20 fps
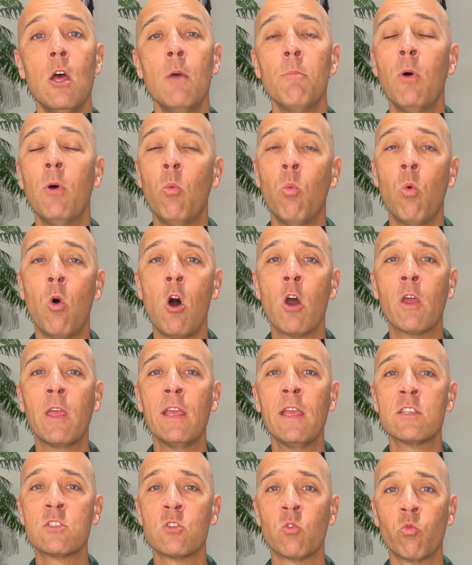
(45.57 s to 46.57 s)
But
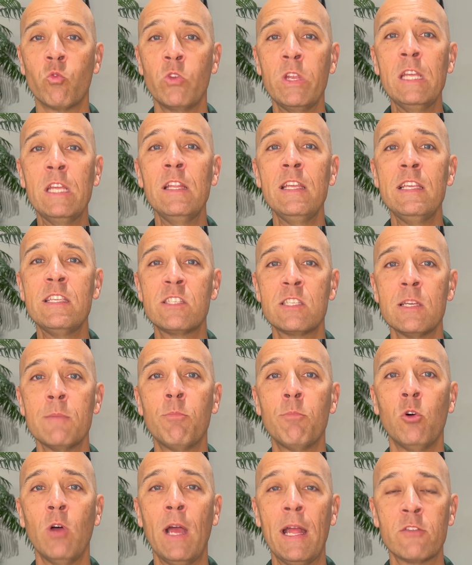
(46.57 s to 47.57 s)
walking is a really
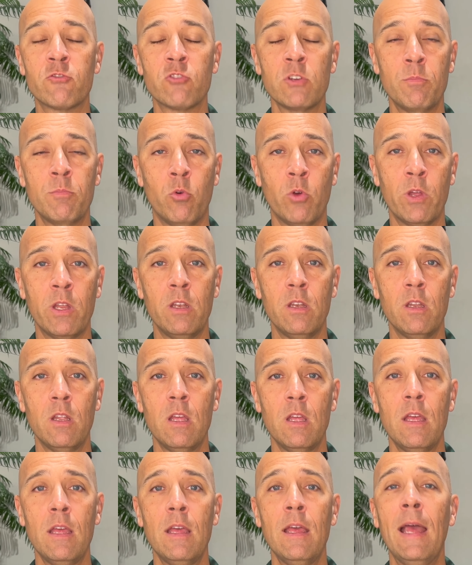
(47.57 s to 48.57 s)
simple entry point.
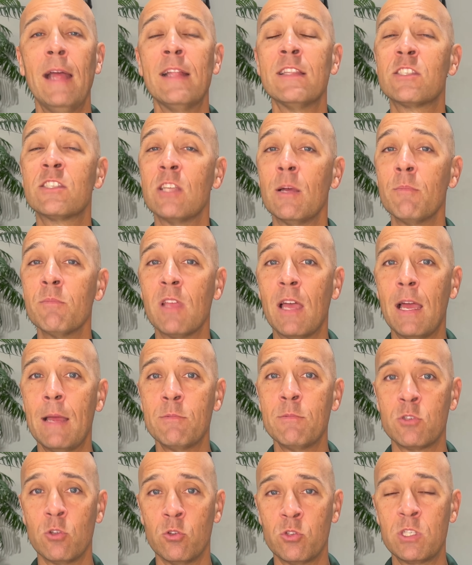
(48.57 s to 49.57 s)
And
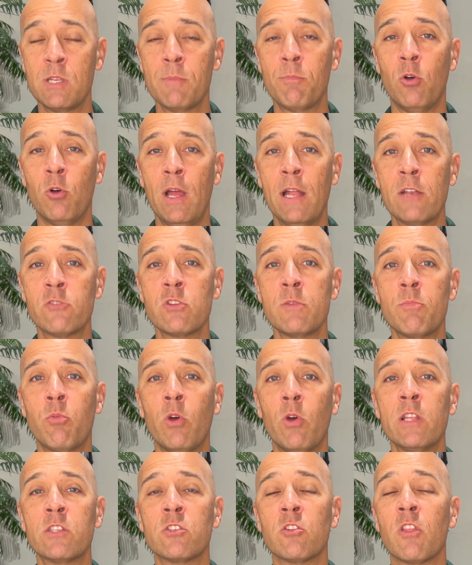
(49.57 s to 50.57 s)
sometimes those simple entry
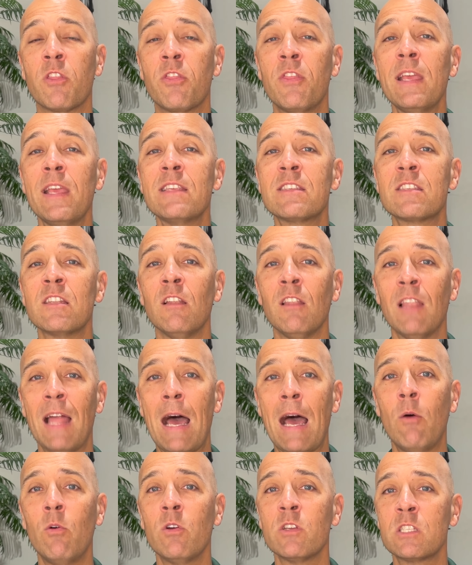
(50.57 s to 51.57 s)
points are the things that
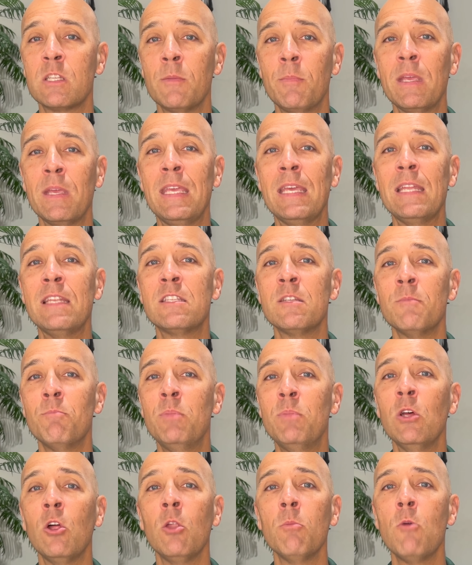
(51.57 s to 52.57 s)
allow us to begin to
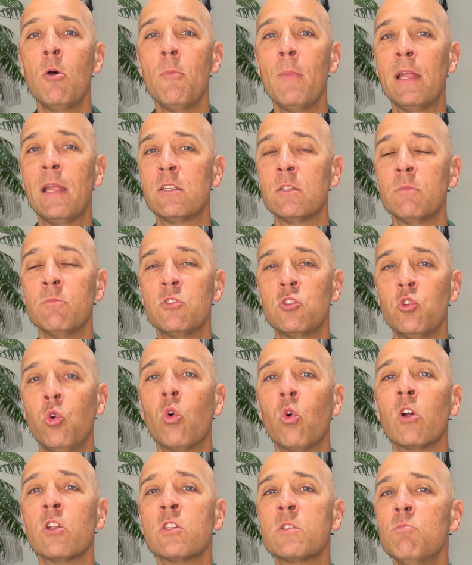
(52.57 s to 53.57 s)
build momentum
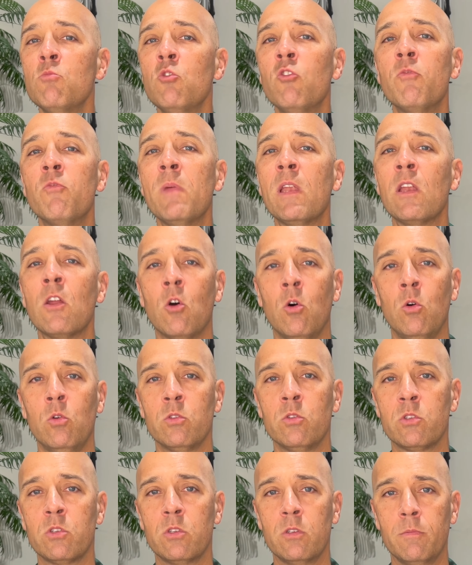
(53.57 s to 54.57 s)
towards movement
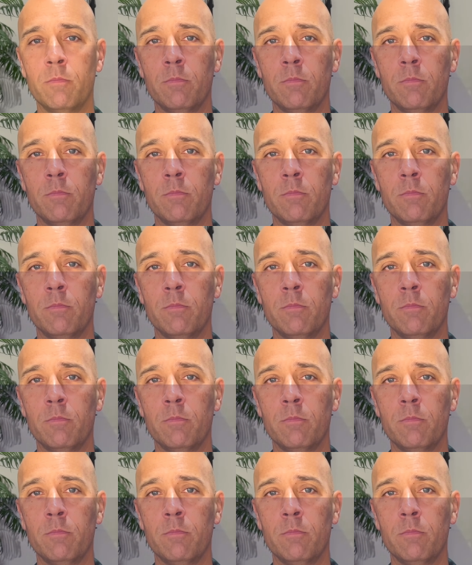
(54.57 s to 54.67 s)
goals.